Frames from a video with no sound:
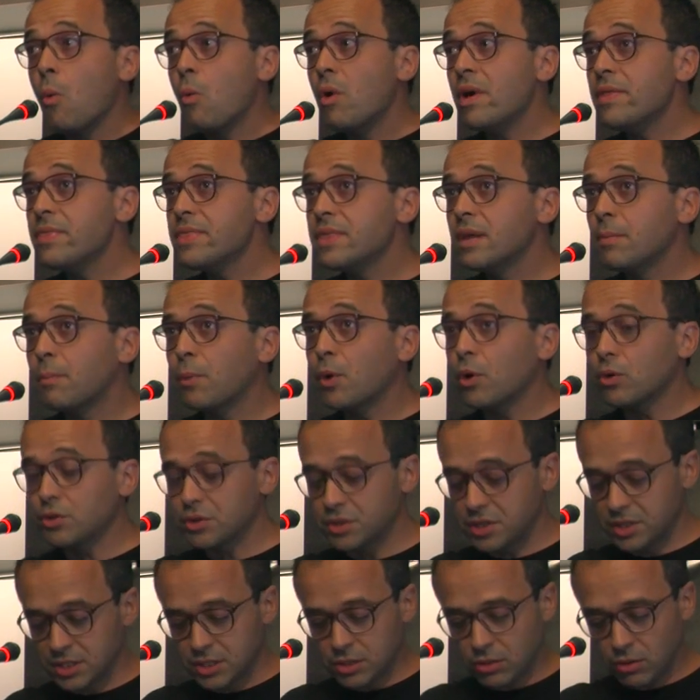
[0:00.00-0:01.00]
When the
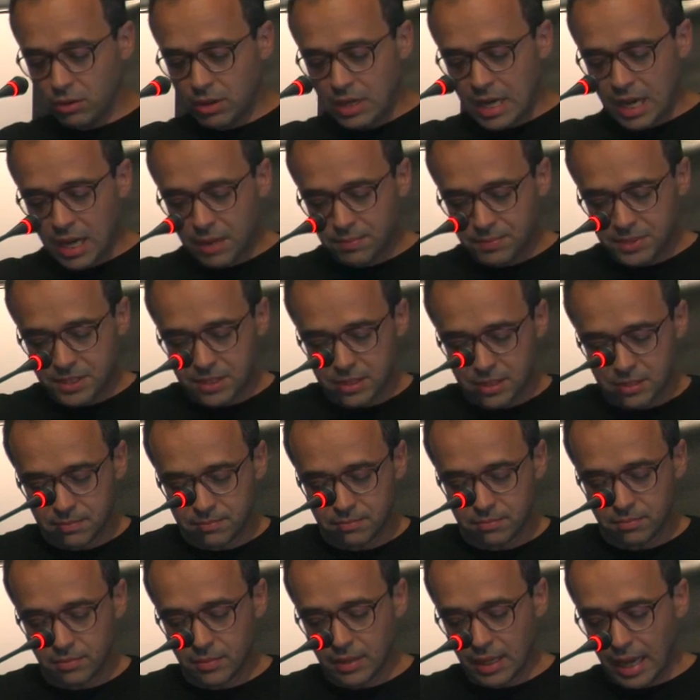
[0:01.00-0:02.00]
process collapsed
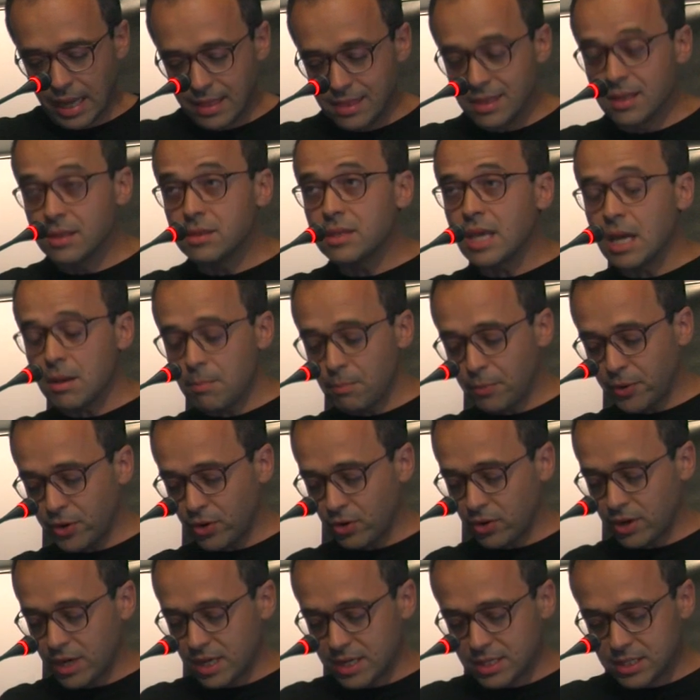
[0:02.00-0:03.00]
and the
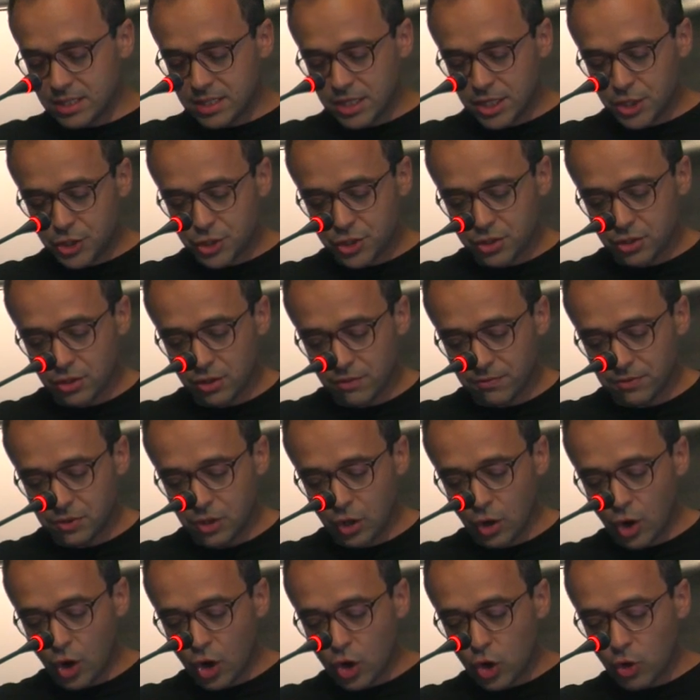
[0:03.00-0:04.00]
temporary organization of
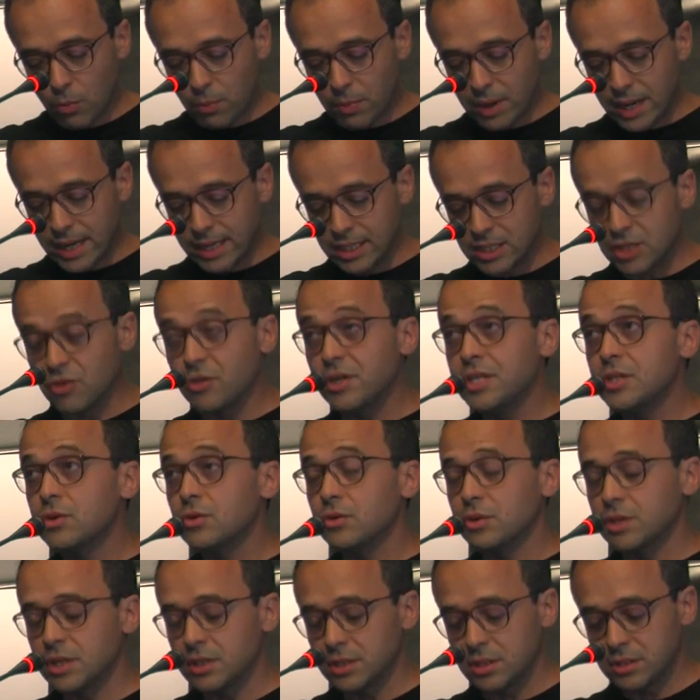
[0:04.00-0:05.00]
the occupied
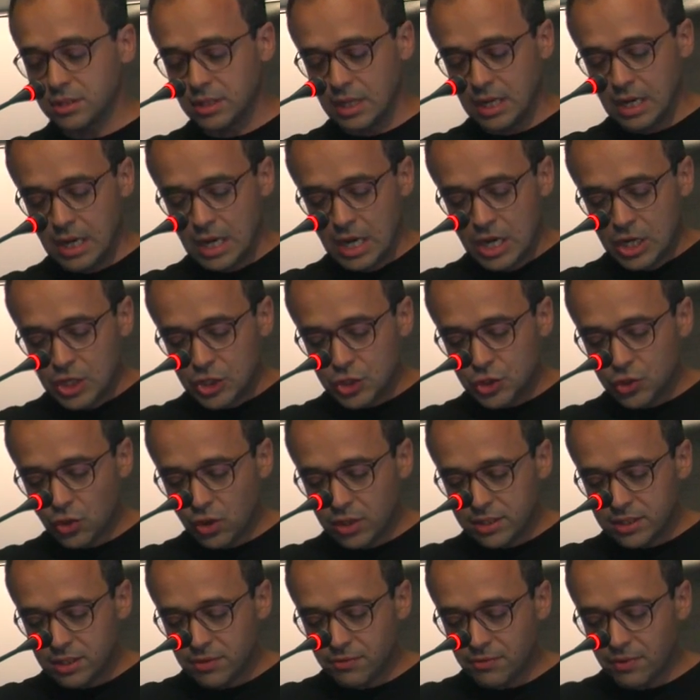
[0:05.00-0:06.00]
territories
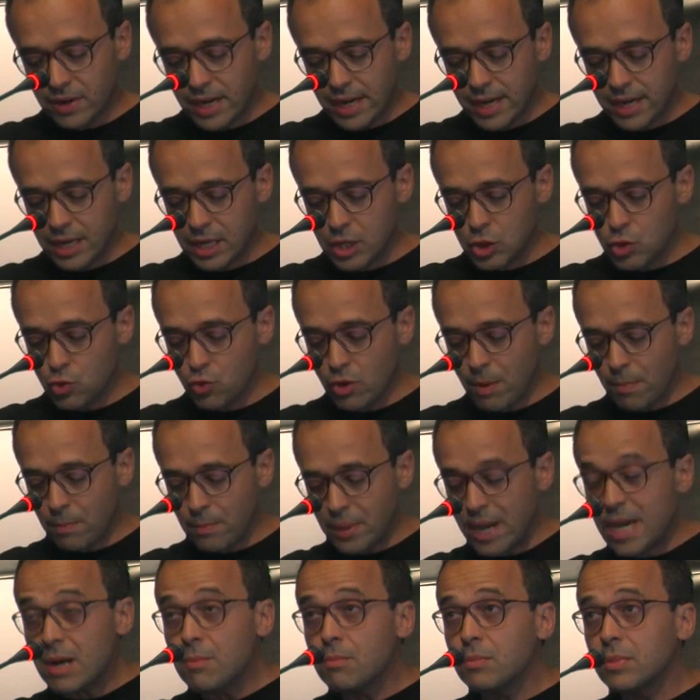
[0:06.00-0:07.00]
solidified into a
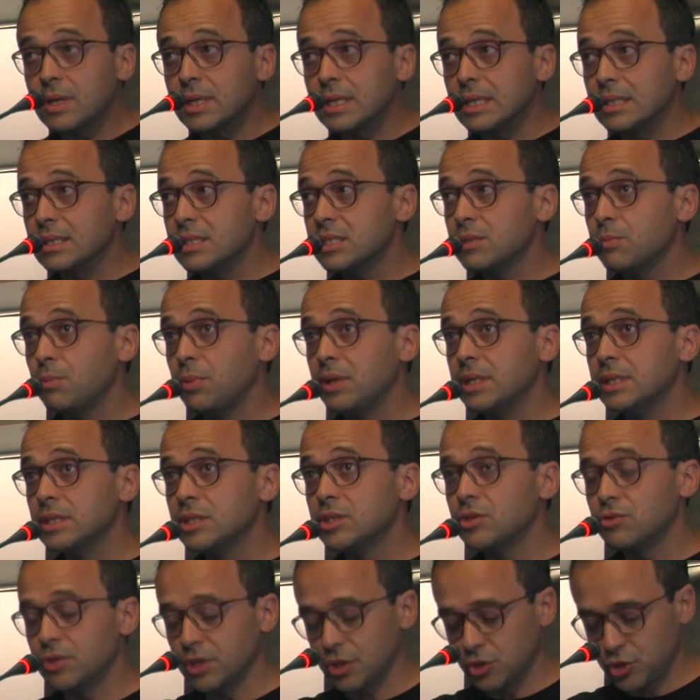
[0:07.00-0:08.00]
permanent
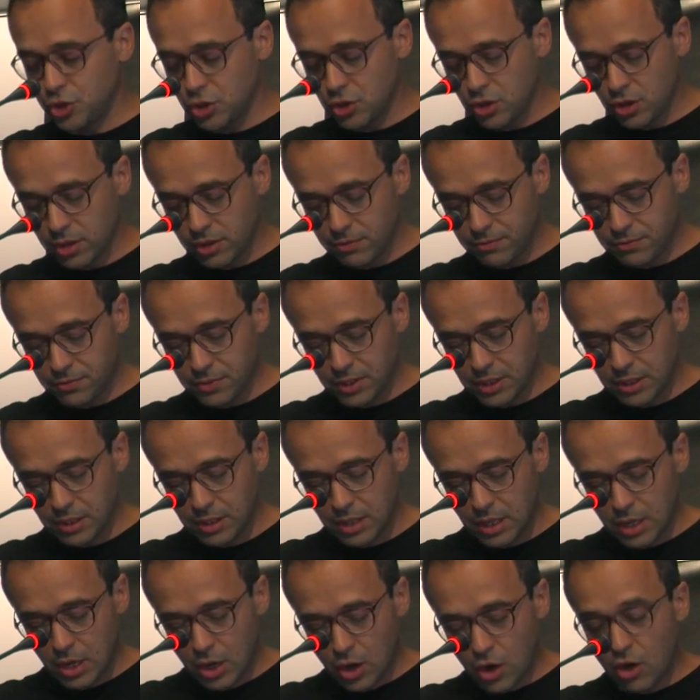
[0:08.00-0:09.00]
splintering geography
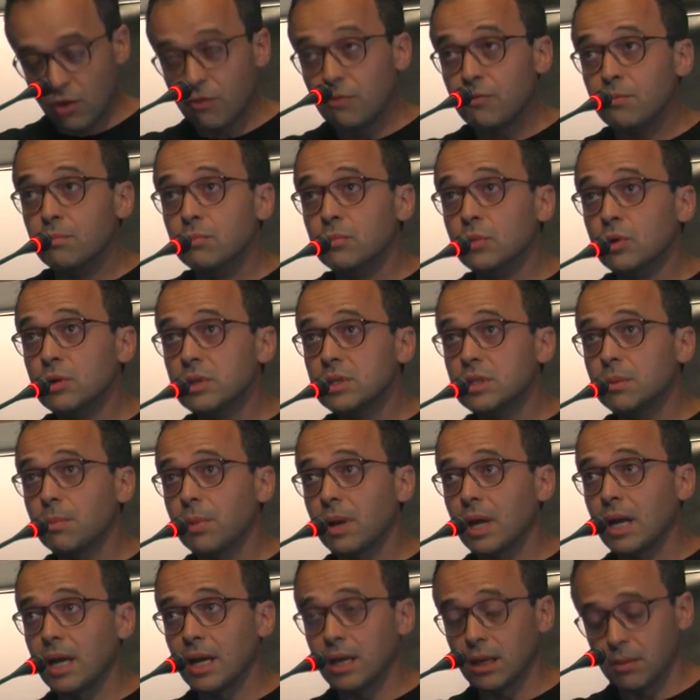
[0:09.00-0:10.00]
of
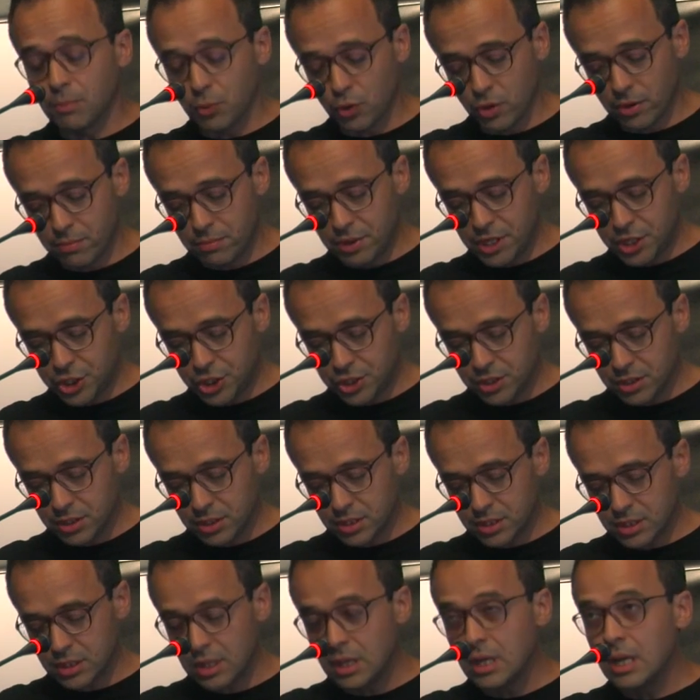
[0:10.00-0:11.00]
multiple
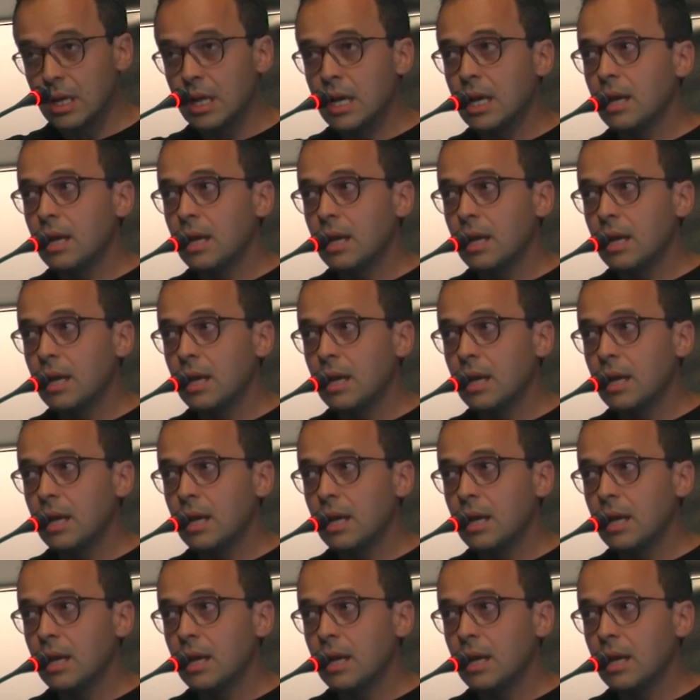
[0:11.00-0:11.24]
prohibitions,